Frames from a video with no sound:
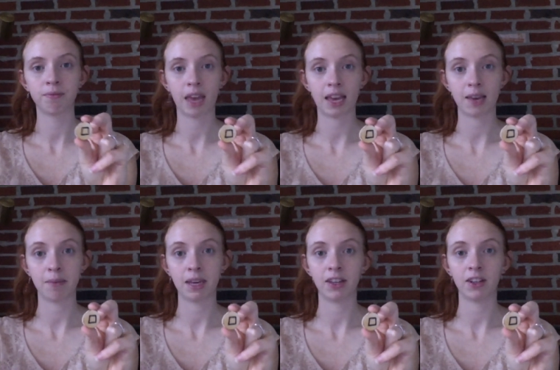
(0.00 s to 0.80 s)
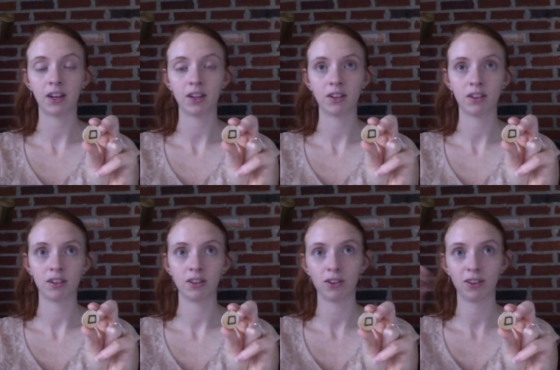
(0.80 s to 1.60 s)

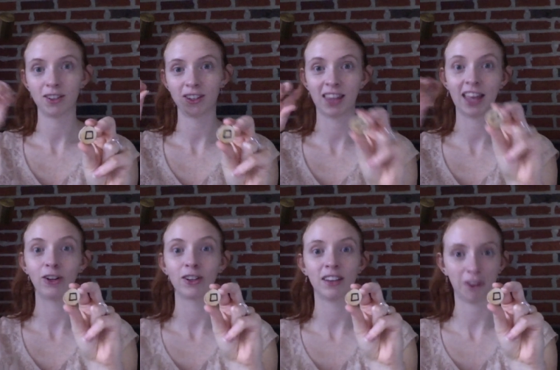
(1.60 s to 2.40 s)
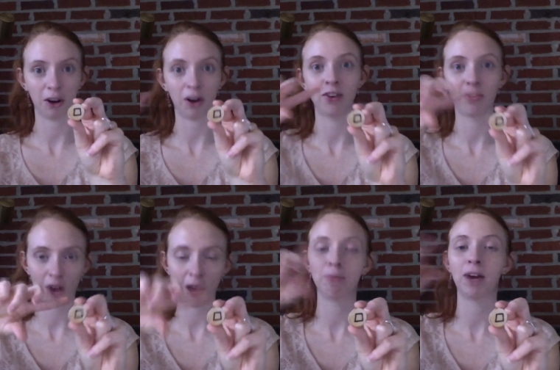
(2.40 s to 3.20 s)
they look different,
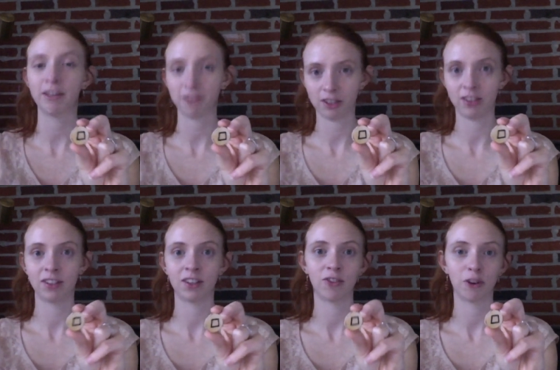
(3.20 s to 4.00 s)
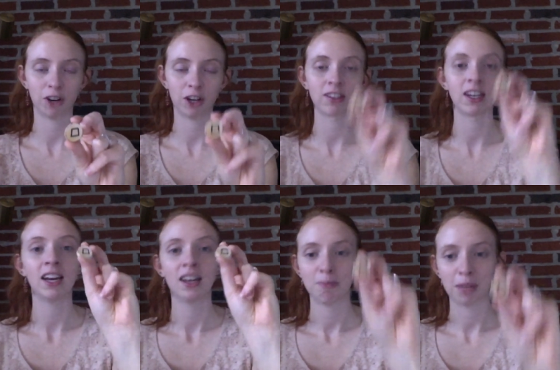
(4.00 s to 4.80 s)
upright versus reverse.
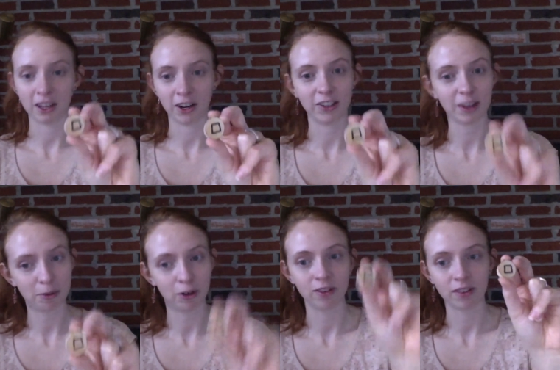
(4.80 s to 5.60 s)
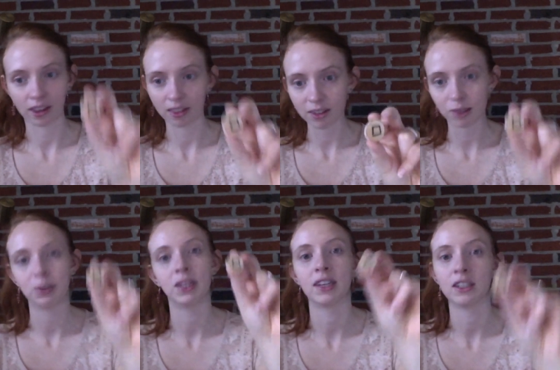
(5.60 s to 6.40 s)
But there are some runes like this
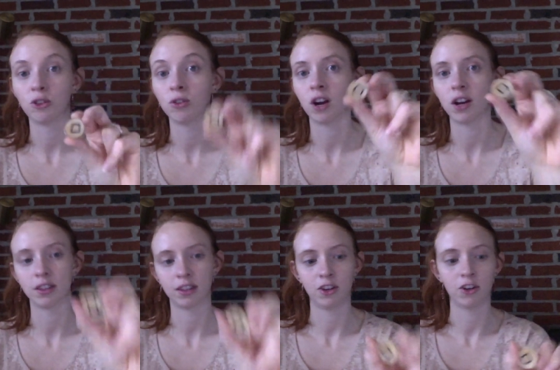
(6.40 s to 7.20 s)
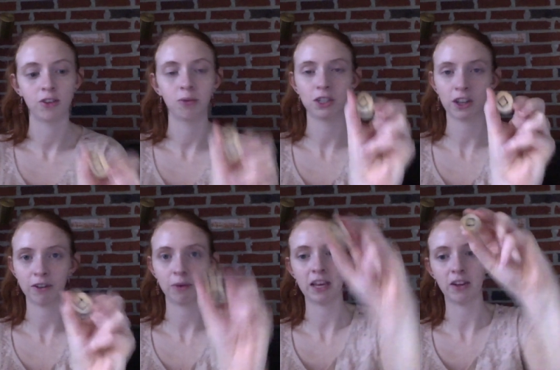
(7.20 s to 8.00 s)
one that do not, you know,
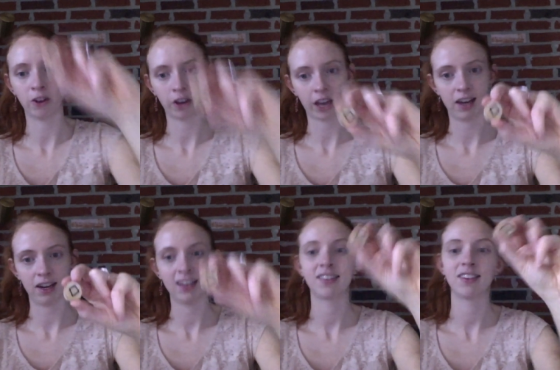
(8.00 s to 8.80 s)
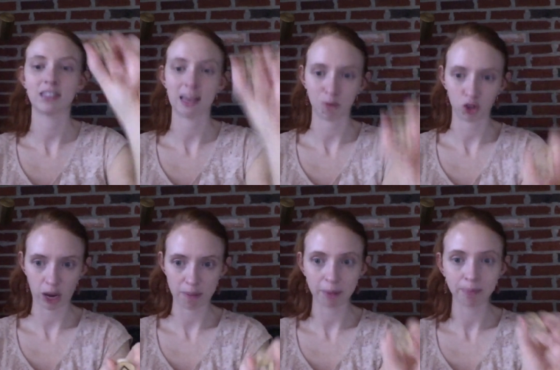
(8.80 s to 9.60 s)
whichever way you look at it, it's the same
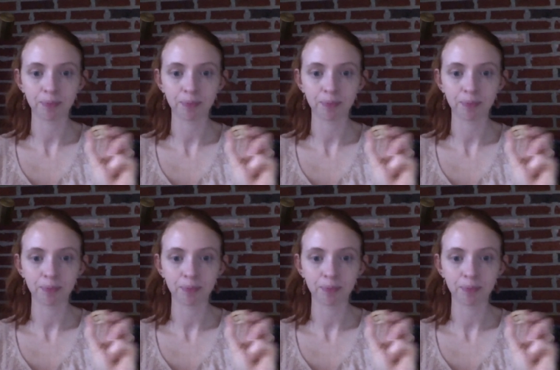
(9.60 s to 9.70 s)
shape.